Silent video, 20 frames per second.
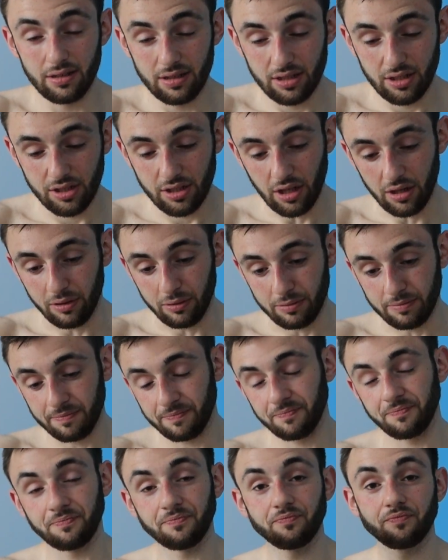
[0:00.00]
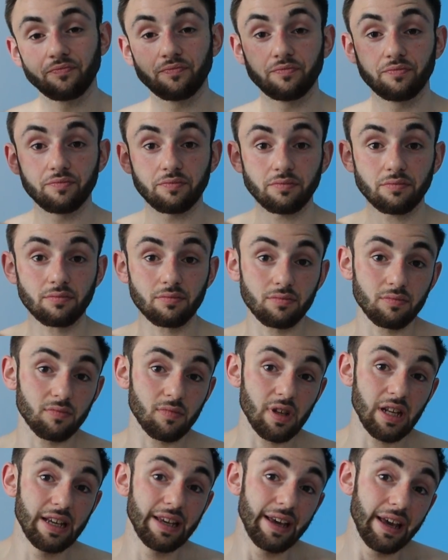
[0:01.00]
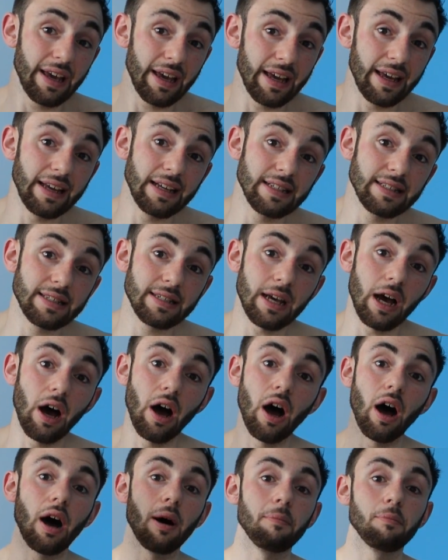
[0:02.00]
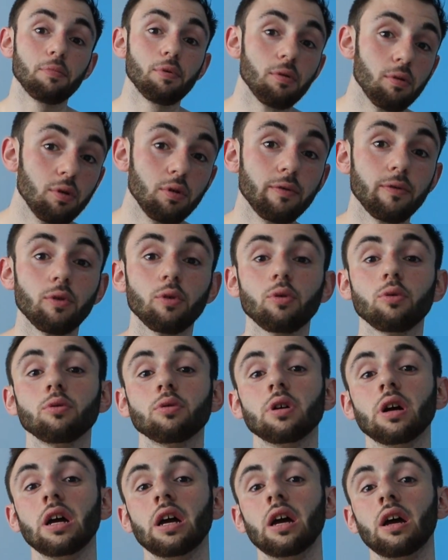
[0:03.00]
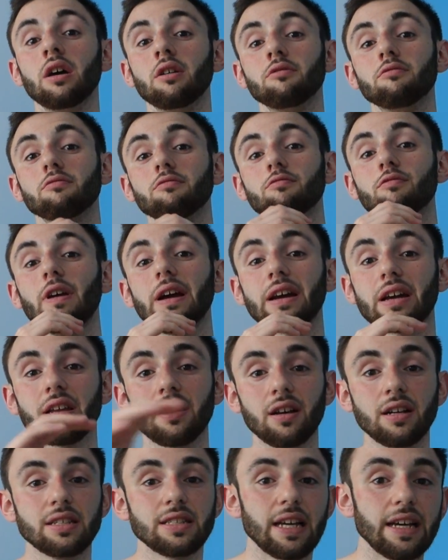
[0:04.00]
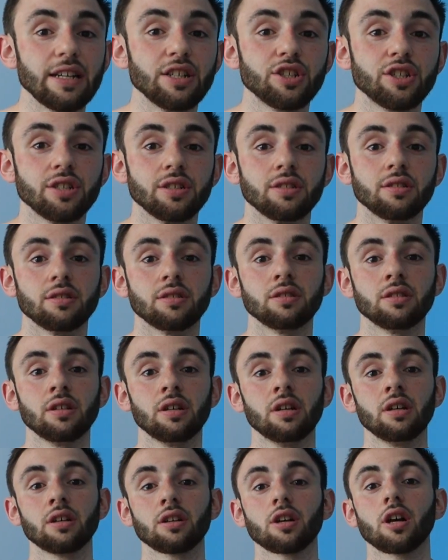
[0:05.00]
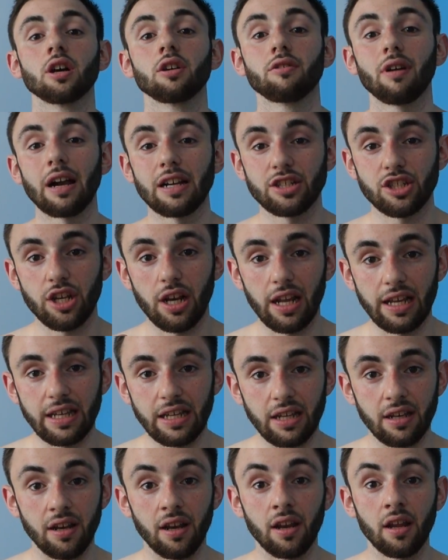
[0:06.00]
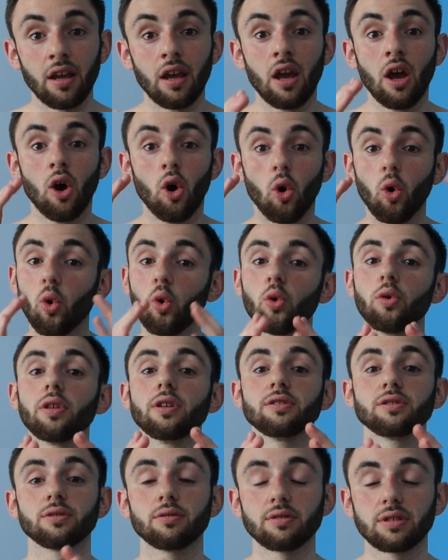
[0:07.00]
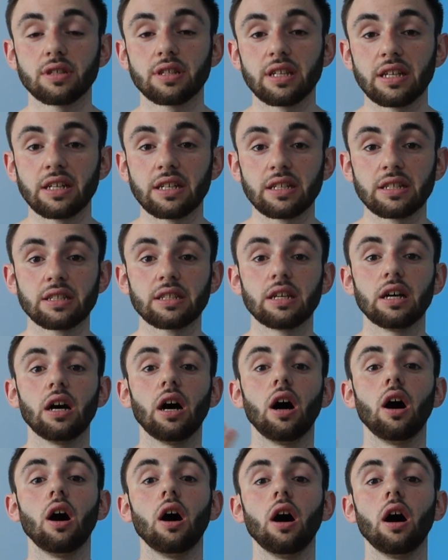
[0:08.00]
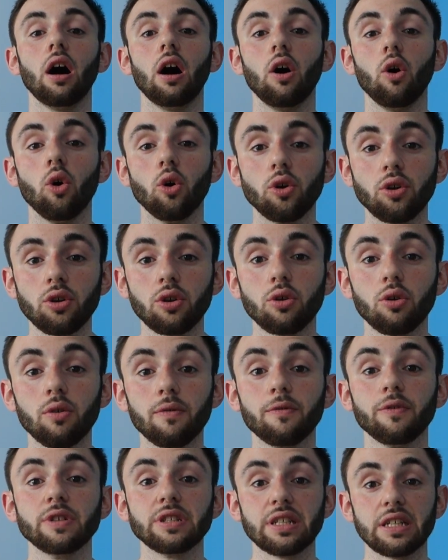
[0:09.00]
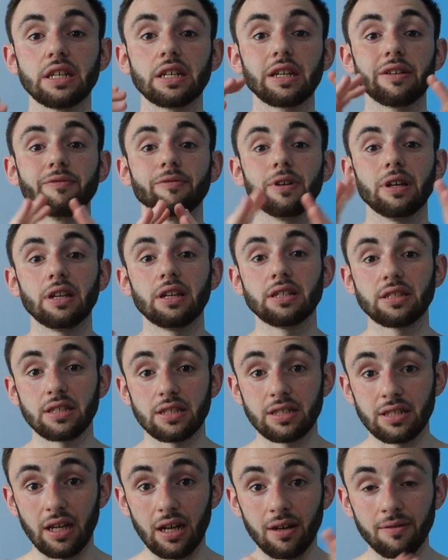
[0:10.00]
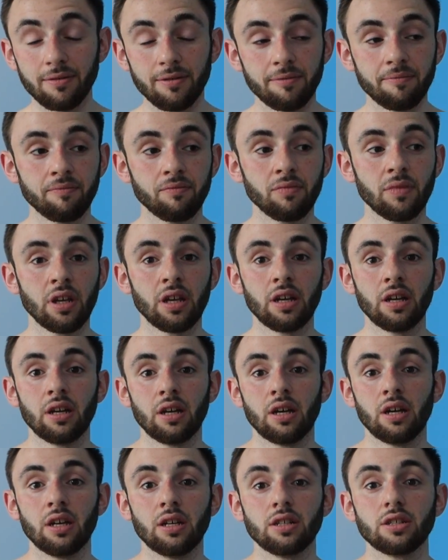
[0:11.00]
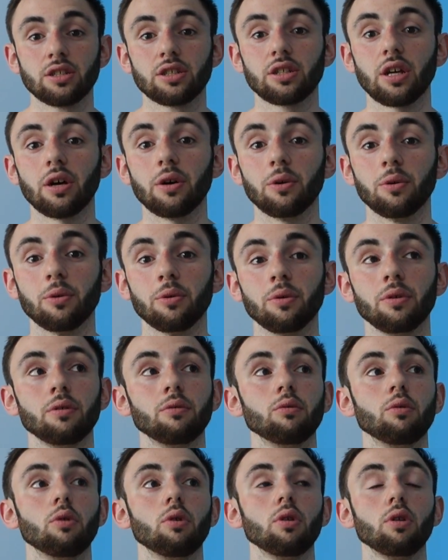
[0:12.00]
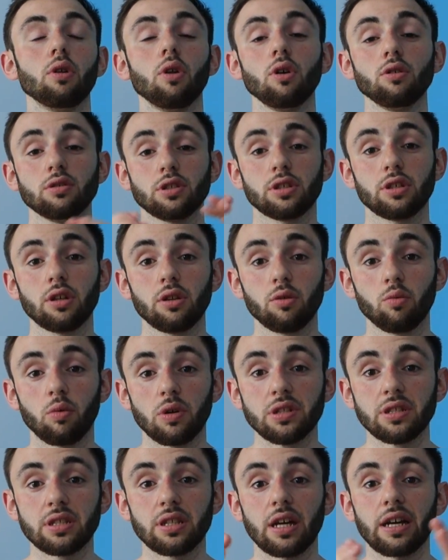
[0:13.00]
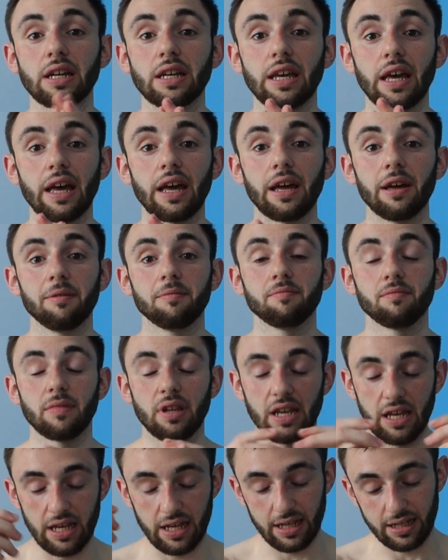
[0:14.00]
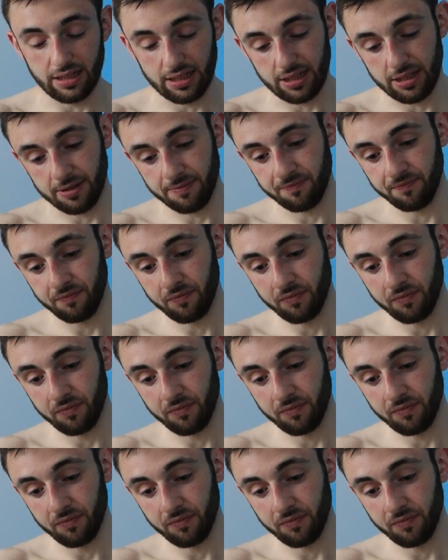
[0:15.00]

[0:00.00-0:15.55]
So, it is approval, recognition, congratulating, all those sorts of things are on your physique and fitness and stuff. So, lots of the ones that I get is,